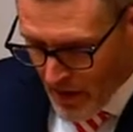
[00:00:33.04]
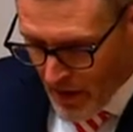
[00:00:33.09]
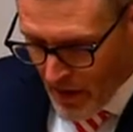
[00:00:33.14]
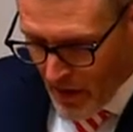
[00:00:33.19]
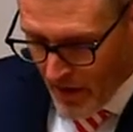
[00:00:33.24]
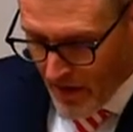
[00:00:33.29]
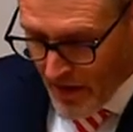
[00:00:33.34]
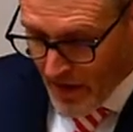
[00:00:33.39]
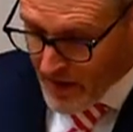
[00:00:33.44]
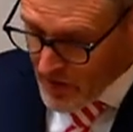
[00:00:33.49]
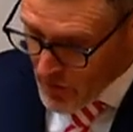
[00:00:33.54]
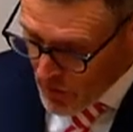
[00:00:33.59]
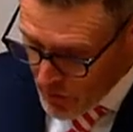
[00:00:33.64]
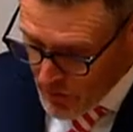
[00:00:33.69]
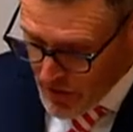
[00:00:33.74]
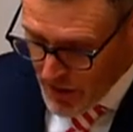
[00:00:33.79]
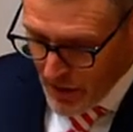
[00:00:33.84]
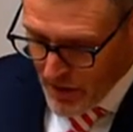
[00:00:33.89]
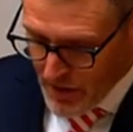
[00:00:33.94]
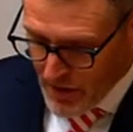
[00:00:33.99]
I think it's
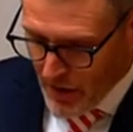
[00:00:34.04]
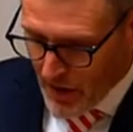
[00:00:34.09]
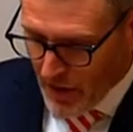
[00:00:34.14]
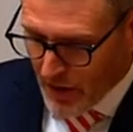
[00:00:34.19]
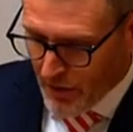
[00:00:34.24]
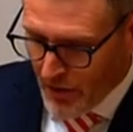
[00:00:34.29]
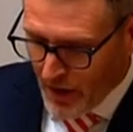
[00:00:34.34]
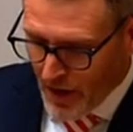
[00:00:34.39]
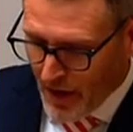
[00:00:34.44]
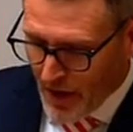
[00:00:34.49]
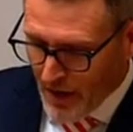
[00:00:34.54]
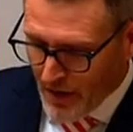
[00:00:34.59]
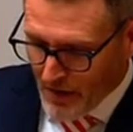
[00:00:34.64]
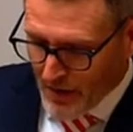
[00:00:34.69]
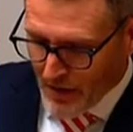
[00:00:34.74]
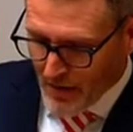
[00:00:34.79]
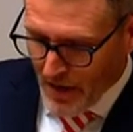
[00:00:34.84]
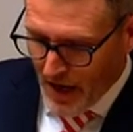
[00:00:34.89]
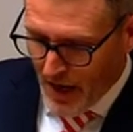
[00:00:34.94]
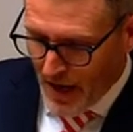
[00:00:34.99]
also entirely fair
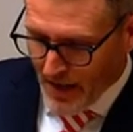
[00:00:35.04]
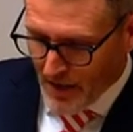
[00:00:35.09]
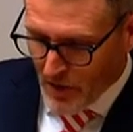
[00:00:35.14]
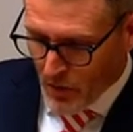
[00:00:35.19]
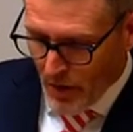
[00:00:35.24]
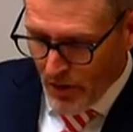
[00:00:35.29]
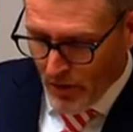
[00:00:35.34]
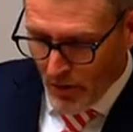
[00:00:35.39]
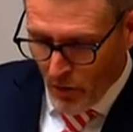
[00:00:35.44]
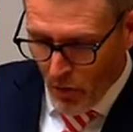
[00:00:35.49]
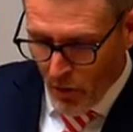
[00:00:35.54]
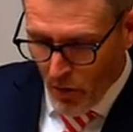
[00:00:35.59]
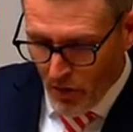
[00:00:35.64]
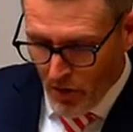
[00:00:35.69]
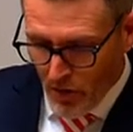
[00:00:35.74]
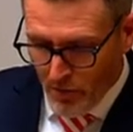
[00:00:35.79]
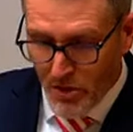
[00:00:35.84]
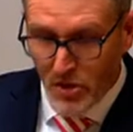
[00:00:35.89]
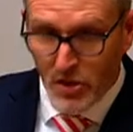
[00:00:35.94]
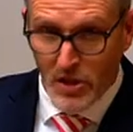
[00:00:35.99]
to ask whether a Royal
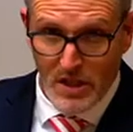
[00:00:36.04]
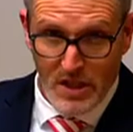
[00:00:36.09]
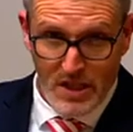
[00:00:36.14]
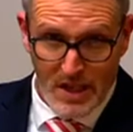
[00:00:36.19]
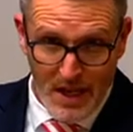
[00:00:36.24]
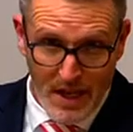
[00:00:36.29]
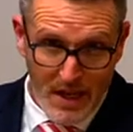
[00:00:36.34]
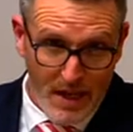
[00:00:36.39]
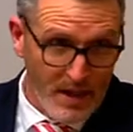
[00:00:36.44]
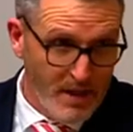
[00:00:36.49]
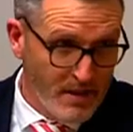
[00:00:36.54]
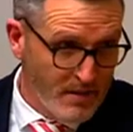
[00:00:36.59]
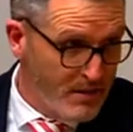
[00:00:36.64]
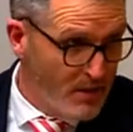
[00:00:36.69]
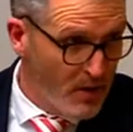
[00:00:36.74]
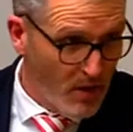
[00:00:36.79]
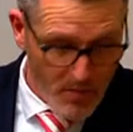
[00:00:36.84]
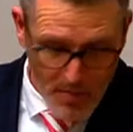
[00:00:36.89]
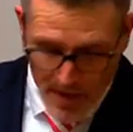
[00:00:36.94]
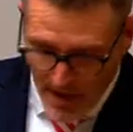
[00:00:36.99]
Commission is needed
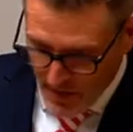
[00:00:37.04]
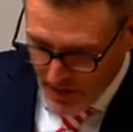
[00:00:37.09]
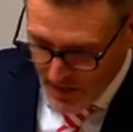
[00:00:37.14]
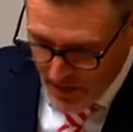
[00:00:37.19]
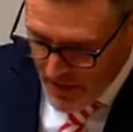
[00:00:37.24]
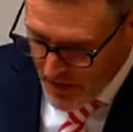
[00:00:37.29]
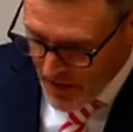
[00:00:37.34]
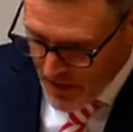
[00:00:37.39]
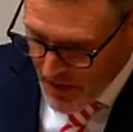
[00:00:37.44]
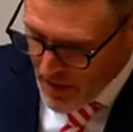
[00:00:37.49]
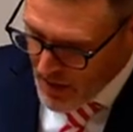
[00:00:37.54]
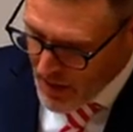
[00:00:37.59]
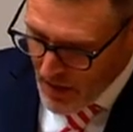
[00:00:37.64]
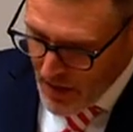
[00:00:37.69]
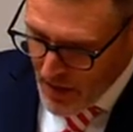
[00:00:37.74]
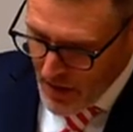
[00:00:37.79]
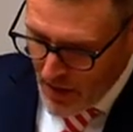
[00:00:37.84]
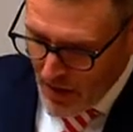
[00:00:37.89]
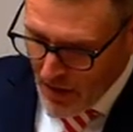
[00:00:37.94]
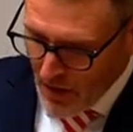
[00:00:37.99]
on balance.
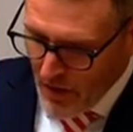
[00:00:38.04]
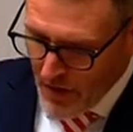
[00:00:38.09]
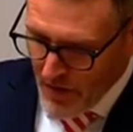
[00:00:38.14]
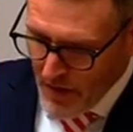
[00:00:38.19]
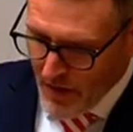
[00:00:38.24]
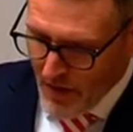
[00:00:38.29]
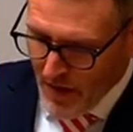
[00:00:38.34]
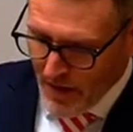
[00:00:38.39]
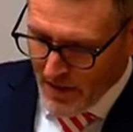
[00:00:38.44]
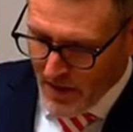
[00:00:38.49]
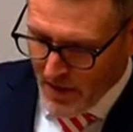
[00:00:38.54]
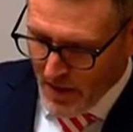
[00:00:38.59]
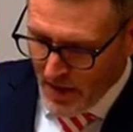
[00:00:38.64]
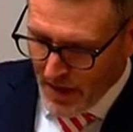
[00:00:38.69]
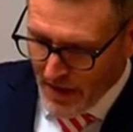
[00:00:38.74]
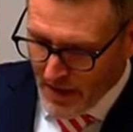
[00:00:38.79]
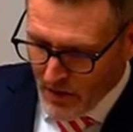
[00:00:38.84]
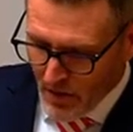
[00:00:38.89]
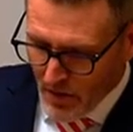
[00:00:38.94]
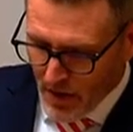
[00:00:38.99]
I don't think that's the
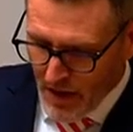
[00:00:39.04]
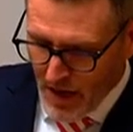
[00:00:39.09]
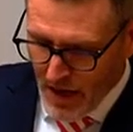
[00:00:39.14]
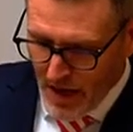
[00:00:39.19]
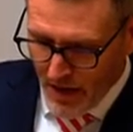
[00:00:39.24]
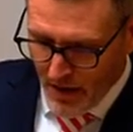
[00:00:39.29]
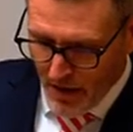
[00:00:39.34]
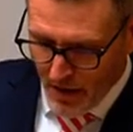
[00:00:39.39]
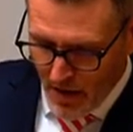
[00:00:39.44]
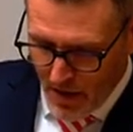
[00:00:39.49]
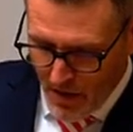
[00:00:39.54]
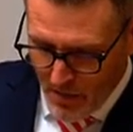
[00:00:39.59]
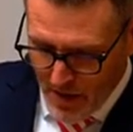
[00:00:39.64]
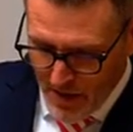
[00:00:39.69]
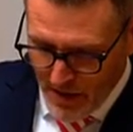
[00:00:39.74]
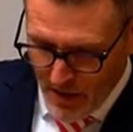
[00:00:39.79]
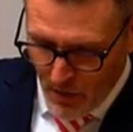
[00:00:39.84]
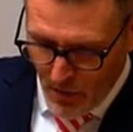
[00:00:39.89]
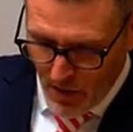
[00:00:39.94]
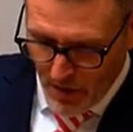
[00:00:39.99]
case right now, and I'll come back
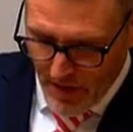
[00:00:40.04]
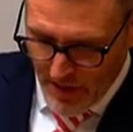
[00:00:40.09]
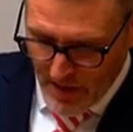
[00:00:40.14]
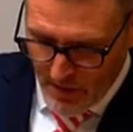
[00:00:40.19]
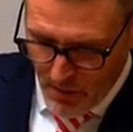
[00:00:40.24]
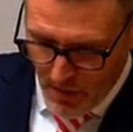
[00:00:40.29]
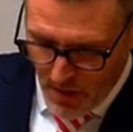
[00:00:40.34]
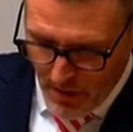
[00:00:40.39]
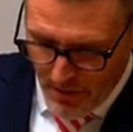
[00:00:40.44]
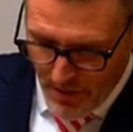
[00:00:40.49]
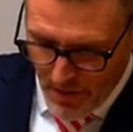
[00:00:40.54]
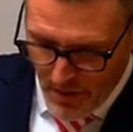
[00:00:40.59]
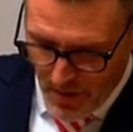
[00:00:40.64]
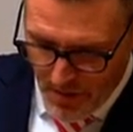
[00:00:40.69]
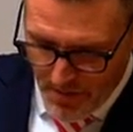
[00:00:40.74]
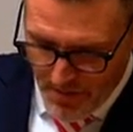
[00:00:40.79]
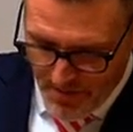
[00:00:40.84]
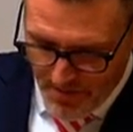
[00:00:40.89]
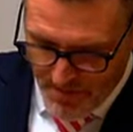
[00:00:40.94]
to why that's my view.